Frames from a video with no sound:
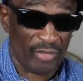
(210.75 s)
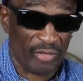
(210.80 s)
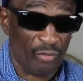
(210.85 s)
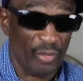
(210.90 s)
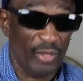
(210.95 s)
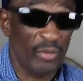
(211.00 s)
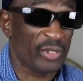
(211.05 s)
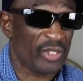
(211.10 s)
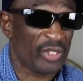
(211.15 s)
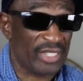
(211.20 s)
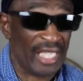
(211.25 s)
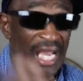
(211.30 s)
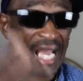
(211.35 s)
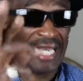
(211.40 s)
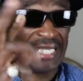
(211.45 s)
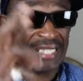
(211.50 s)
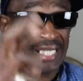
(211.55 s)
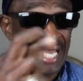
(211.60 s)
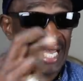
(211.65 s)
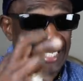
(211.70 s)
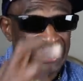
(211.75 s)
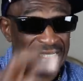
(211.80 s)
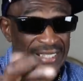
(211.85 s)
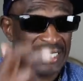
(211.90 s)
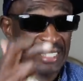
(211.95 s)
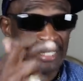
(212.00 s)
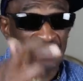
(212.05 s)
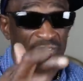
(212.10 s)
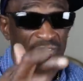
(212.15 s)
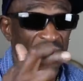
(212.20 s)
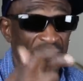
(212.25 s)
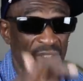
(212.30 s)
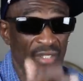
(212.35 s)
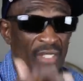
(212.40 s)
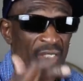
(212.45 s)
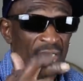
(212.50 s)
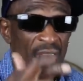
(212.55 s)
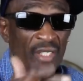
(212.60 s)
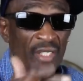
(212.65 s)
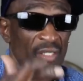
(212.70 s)
We was tight like this.
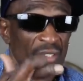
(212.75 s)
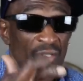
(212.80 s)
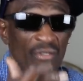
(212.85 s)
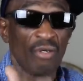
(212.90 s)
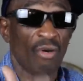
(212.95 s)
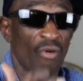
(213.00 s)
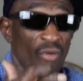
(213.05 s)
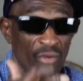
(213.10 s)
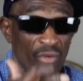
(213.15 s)
You know what